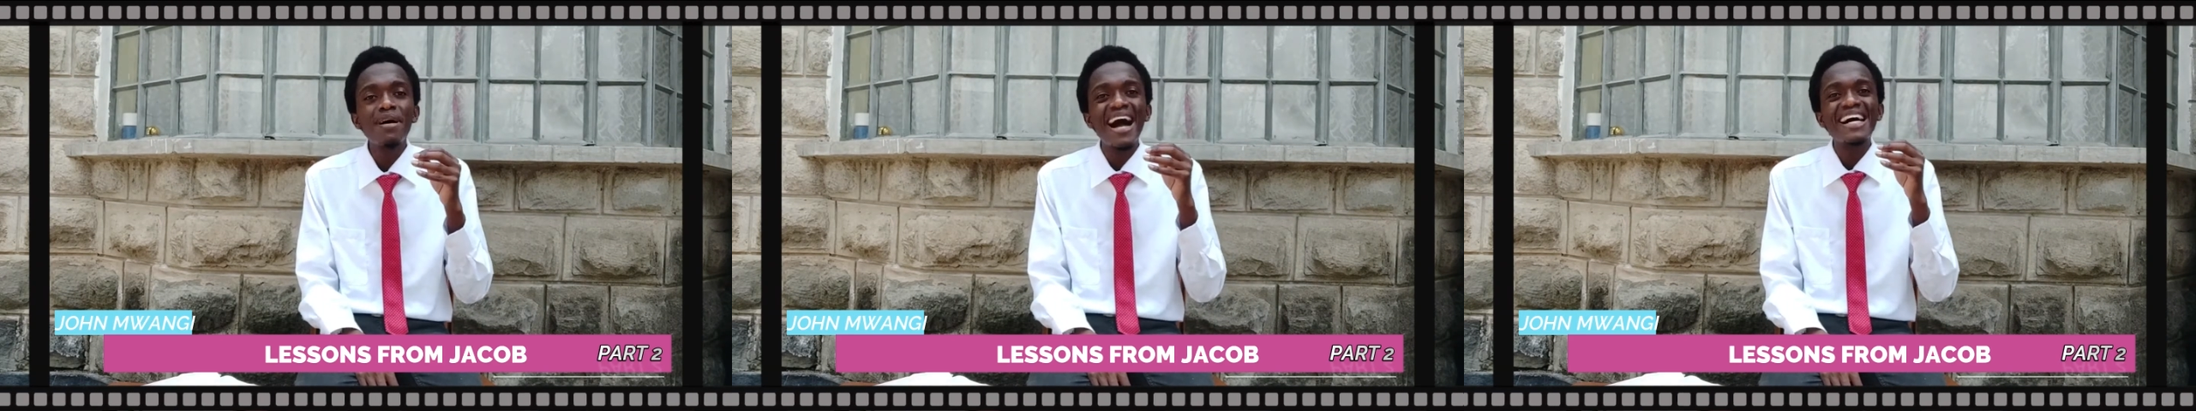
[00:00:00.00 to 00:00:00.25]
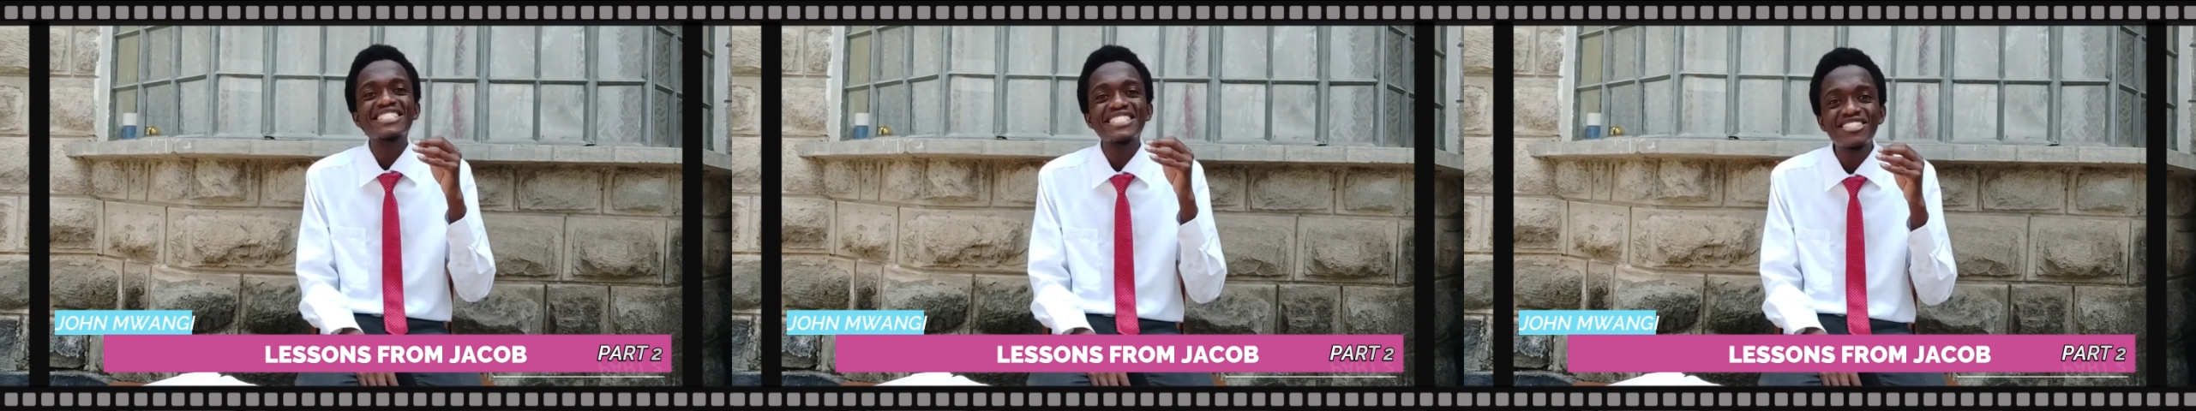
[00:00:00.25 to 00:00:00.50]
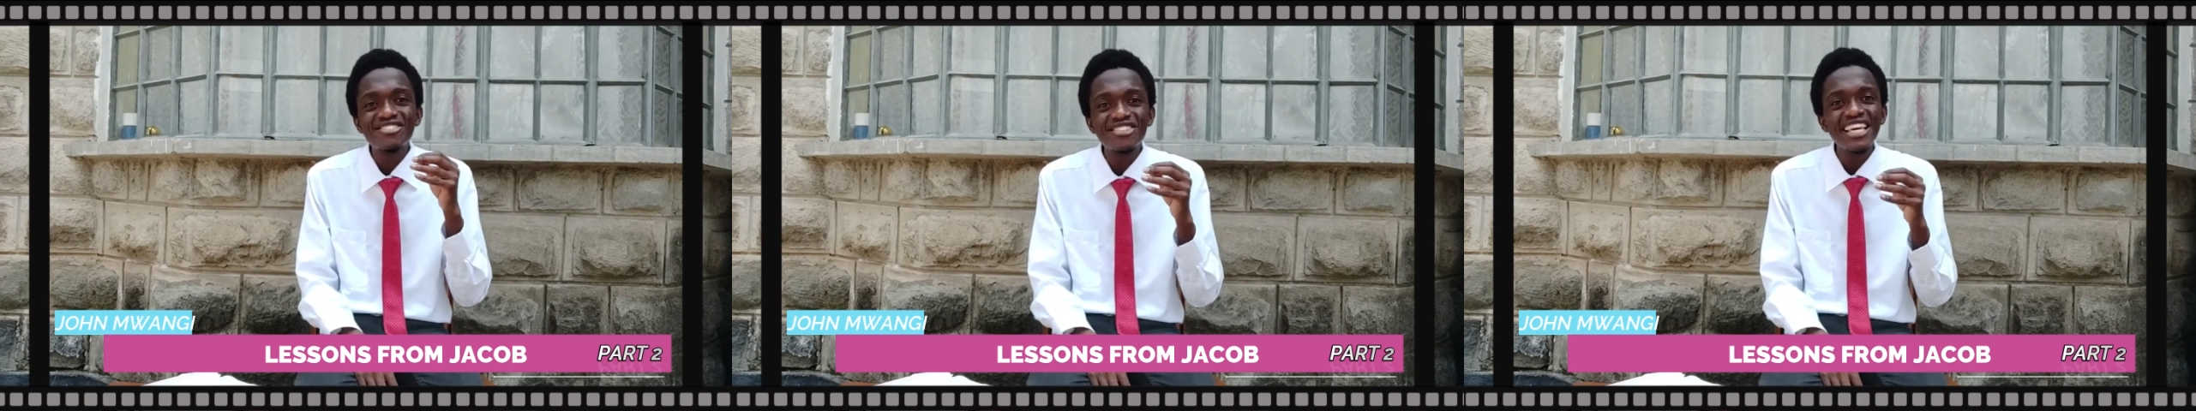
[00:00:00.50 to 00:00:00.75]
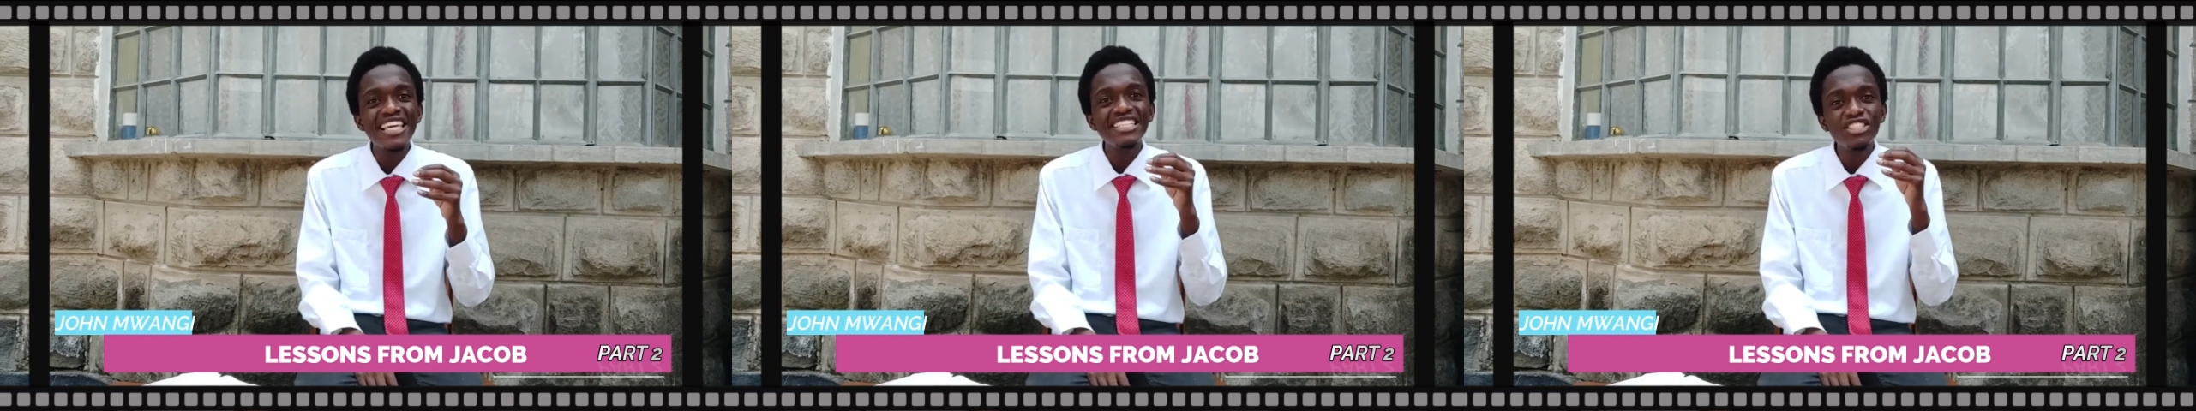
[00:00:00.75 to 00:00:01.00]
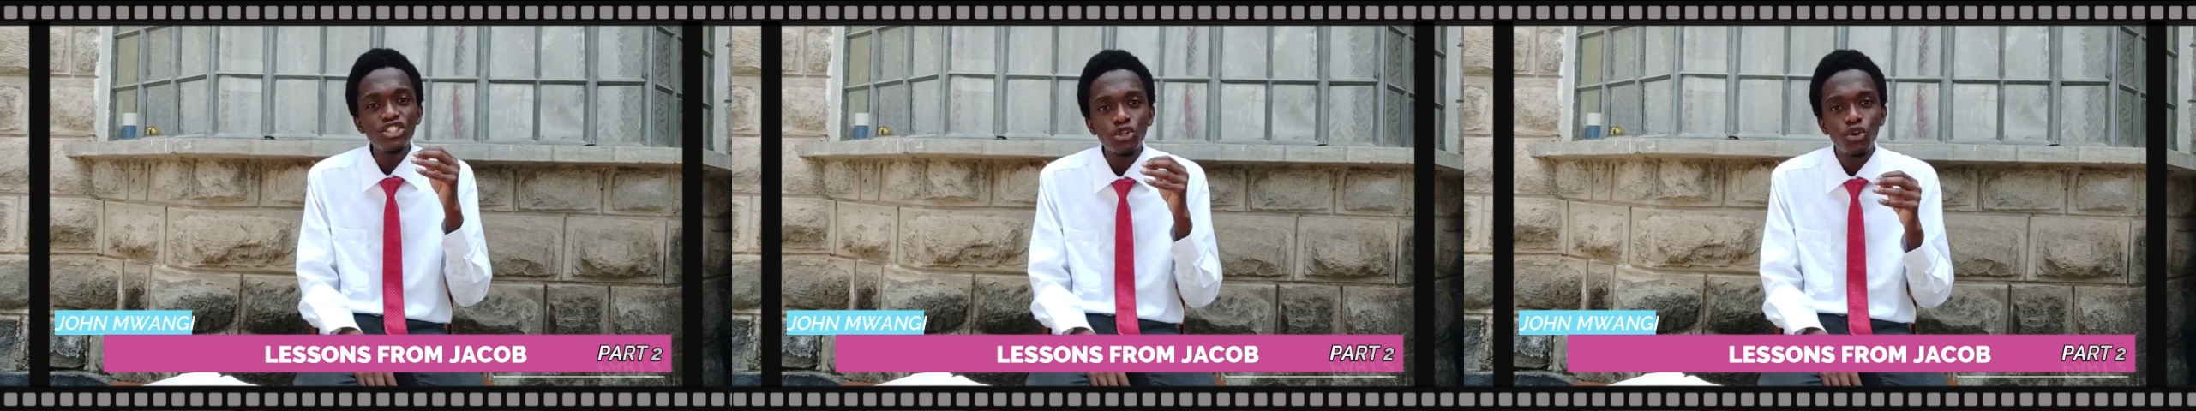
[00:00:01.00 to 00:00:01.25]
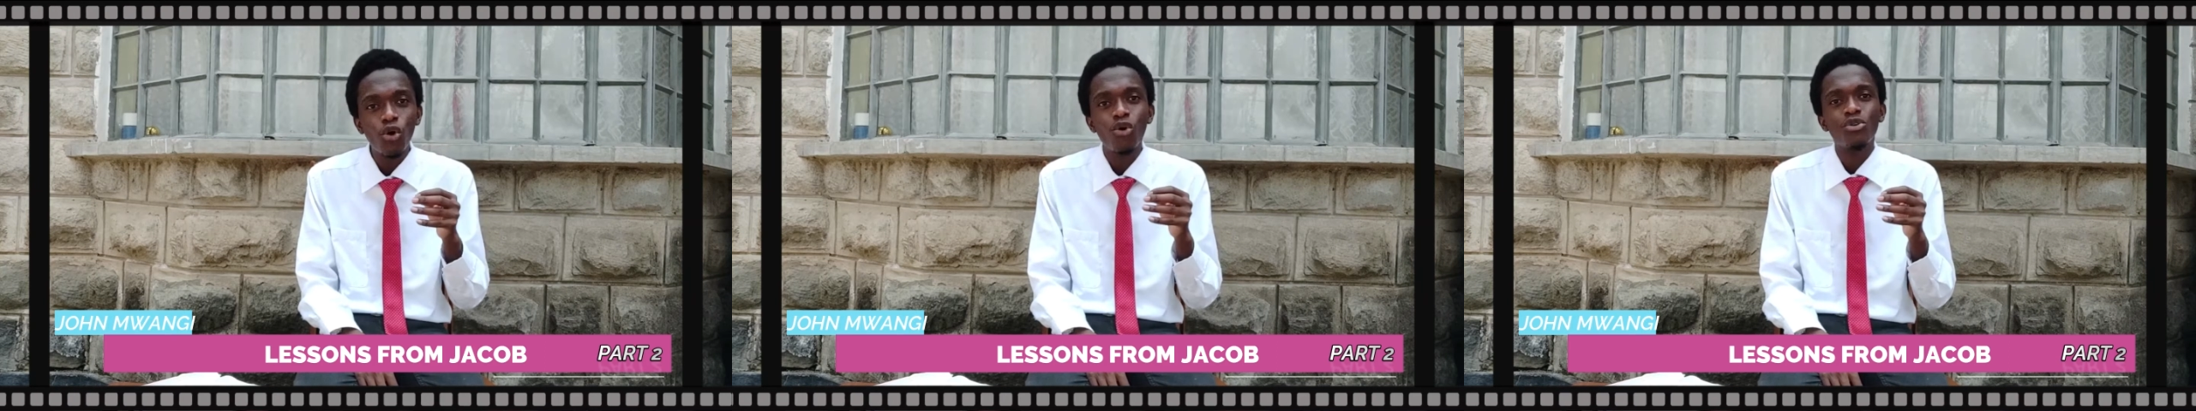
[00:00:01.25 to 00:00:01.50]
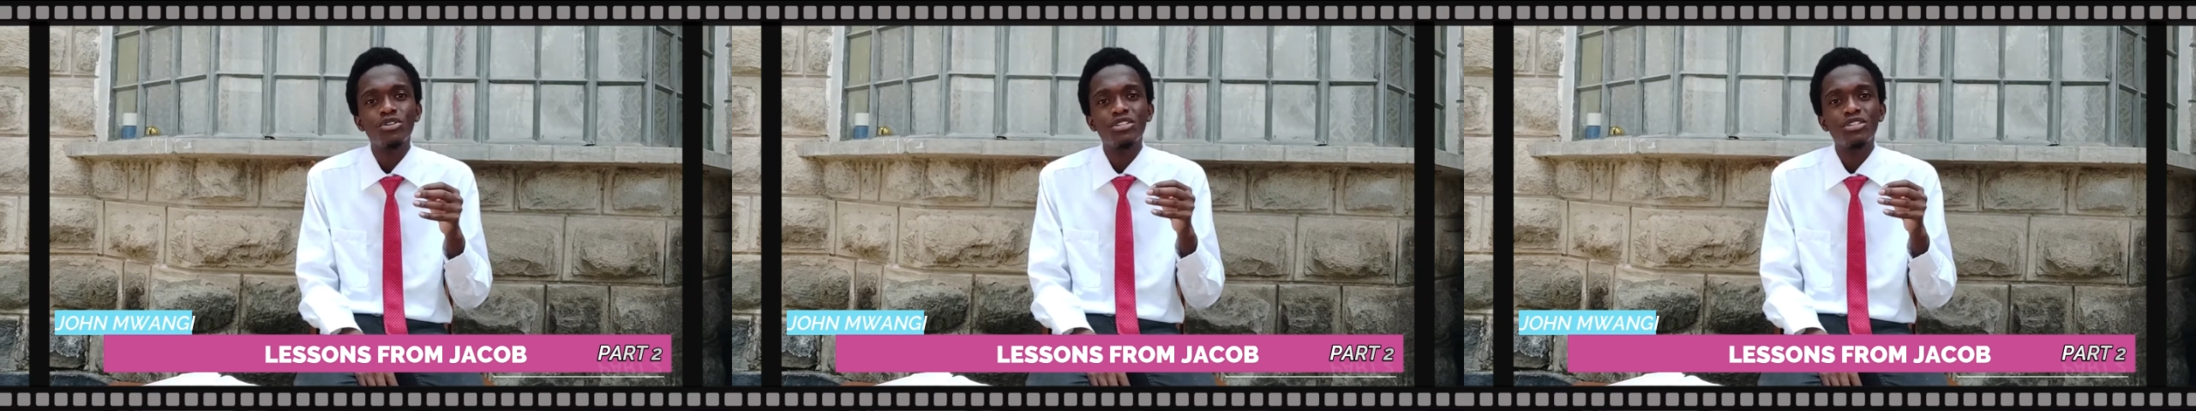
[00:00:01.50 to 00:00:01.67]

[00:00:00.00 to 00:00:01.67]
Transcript: a strange God.